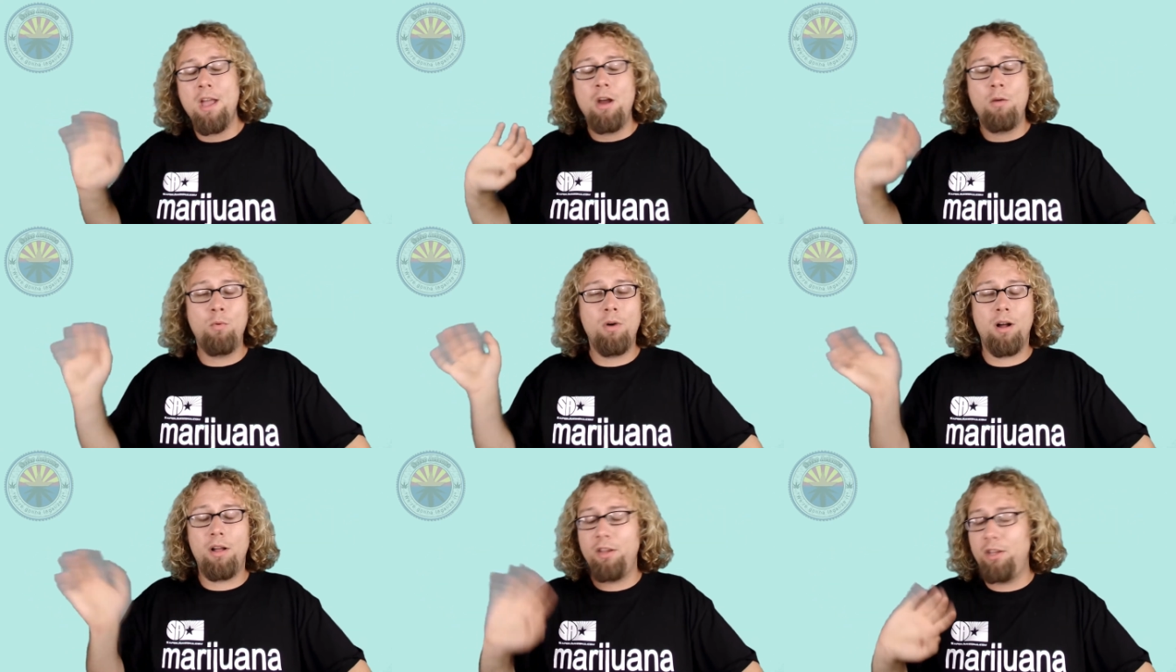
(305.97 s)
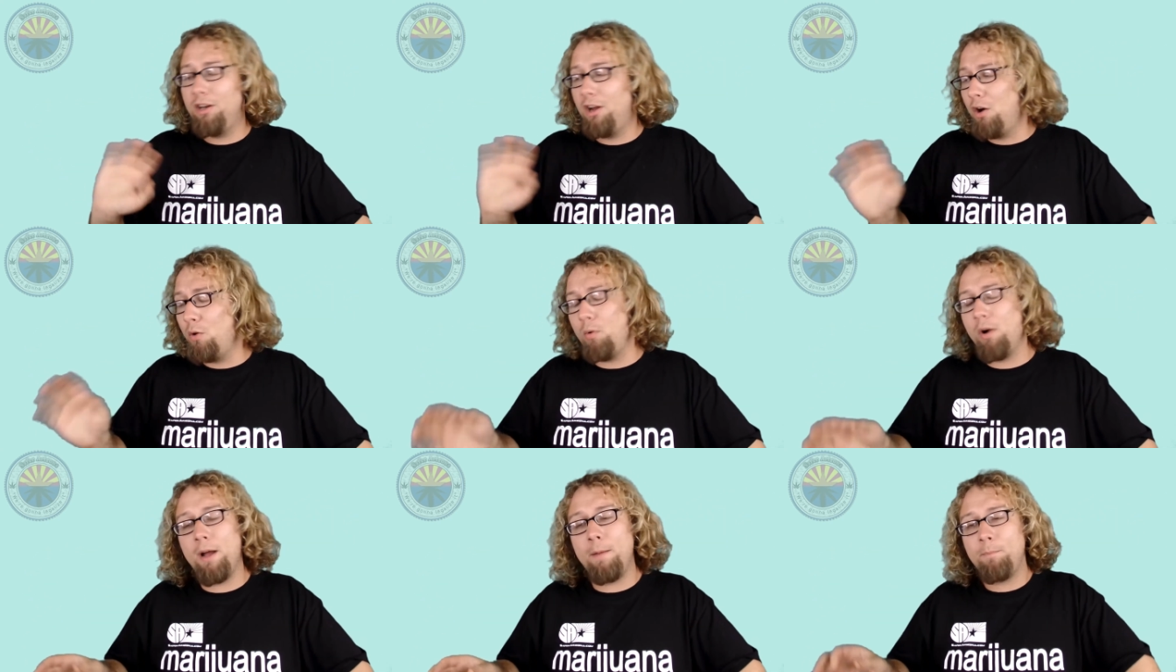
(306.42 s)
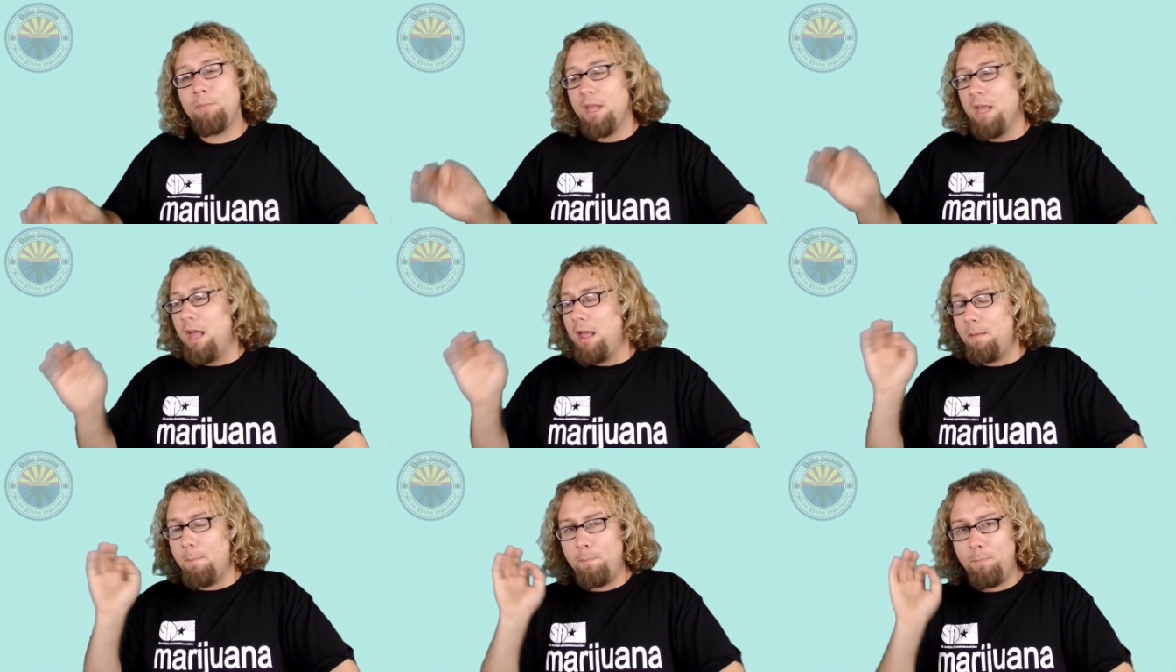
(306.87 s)
Well, you know what?
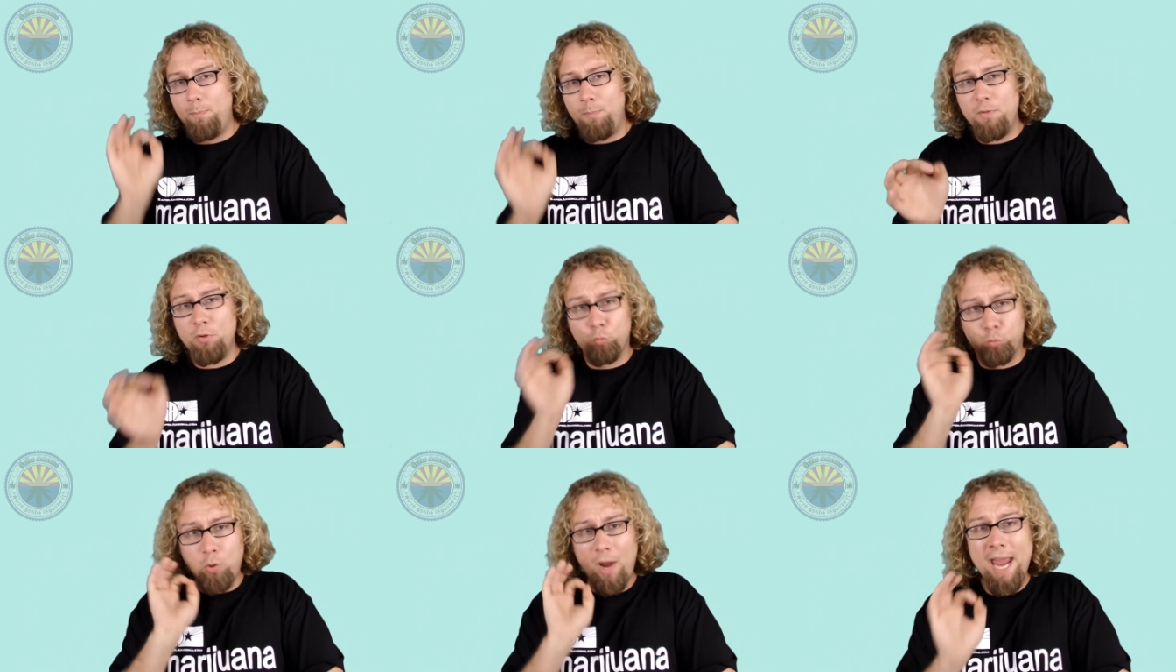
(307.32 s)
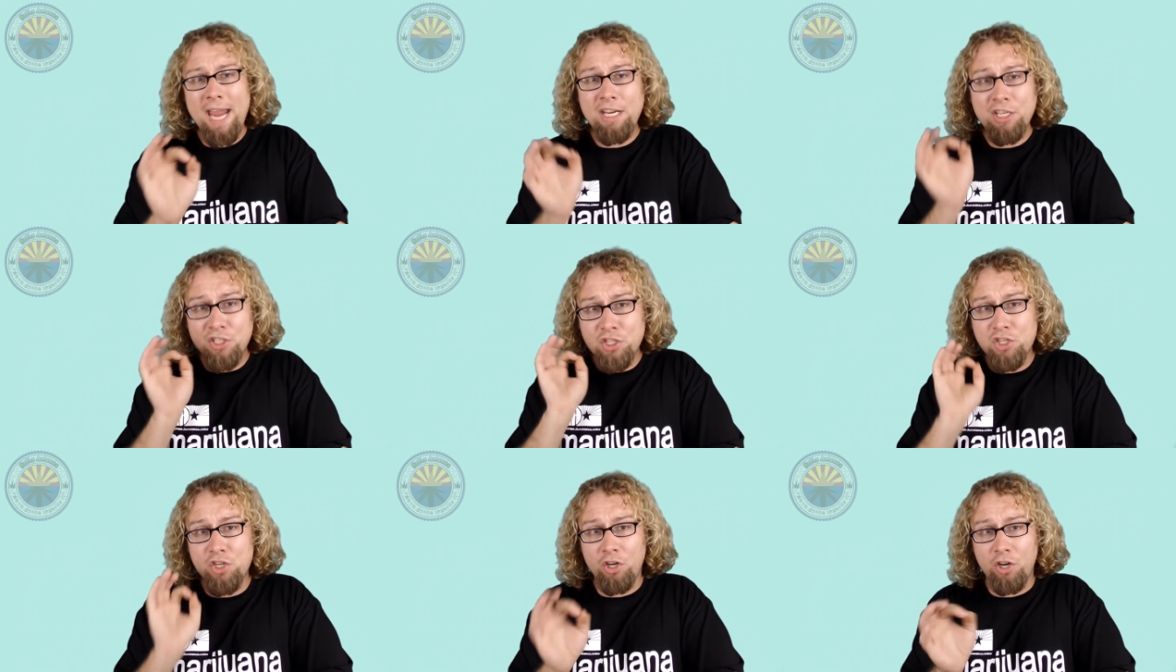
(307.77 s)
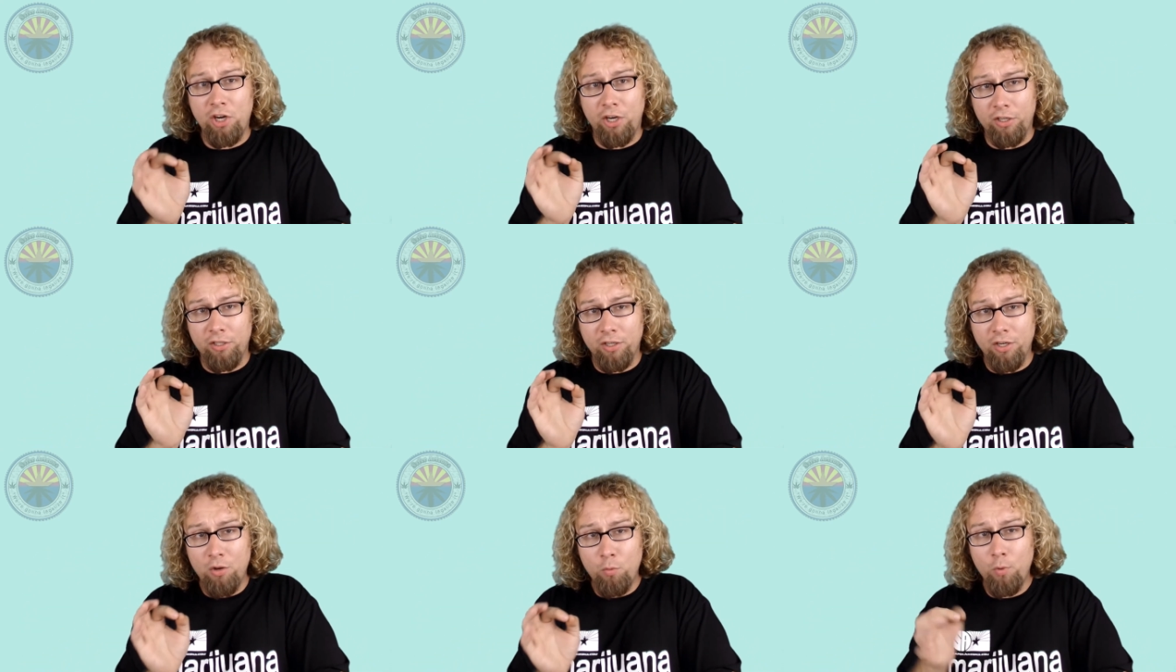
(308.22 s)
Ray
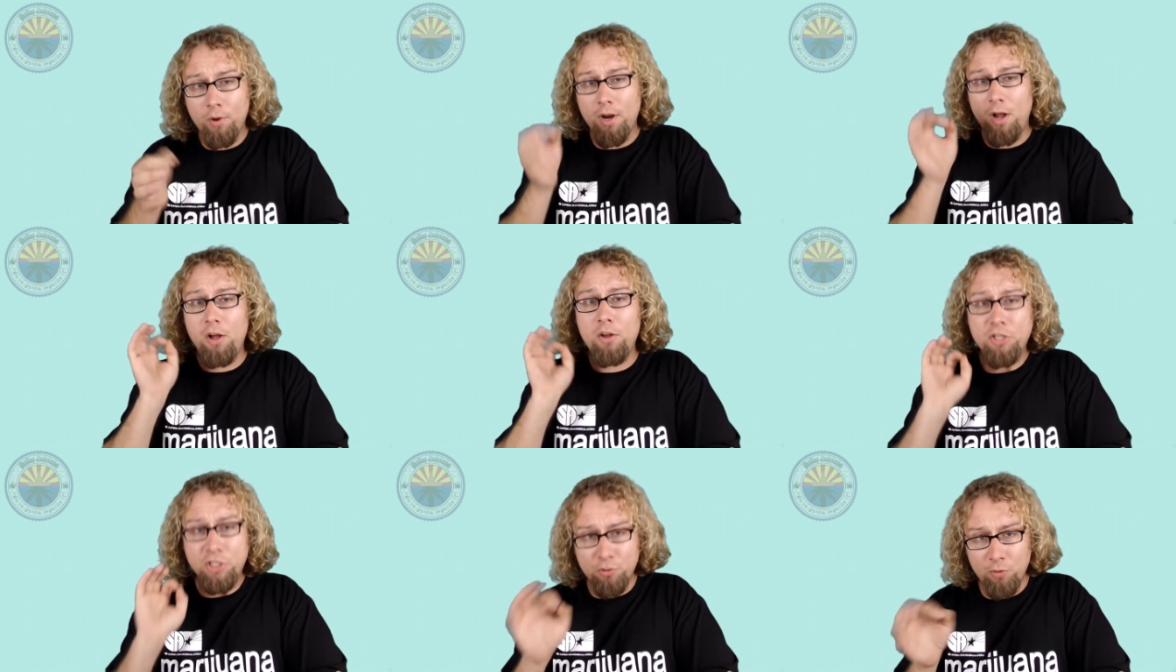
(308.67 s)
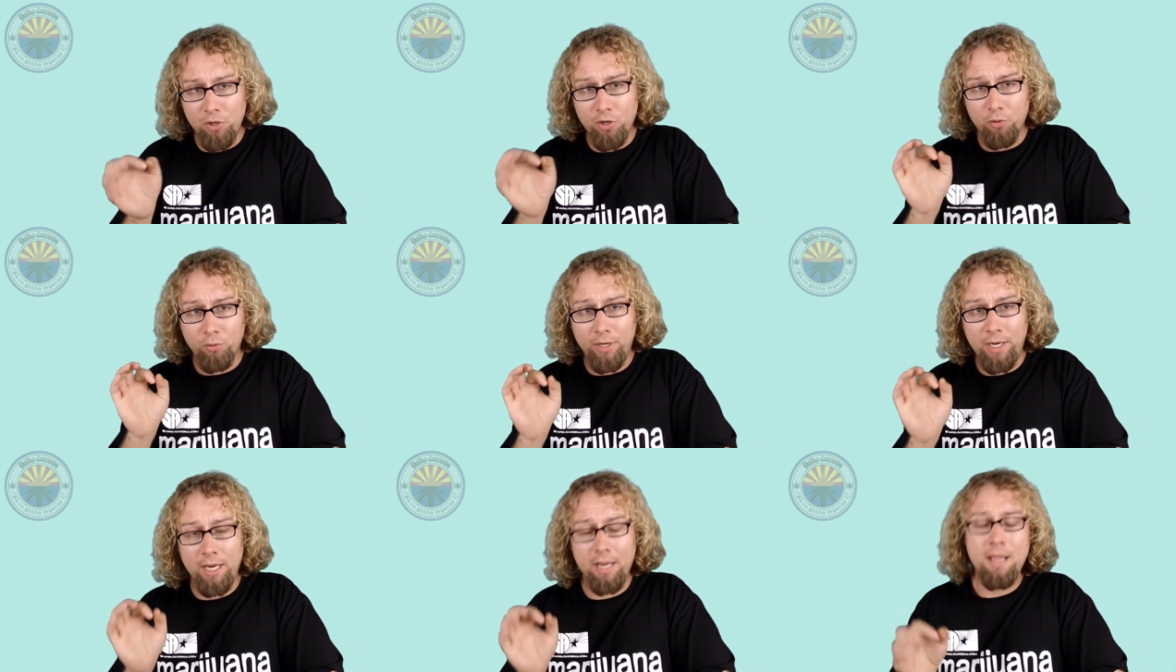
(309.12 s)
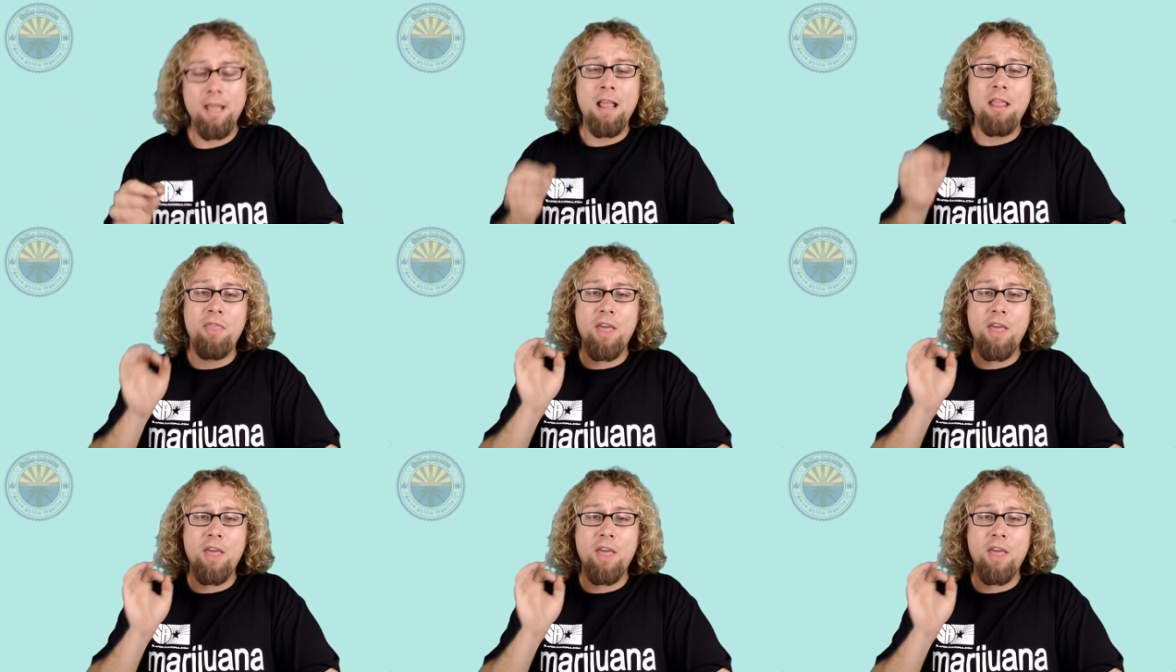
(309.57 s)
Stern would also agree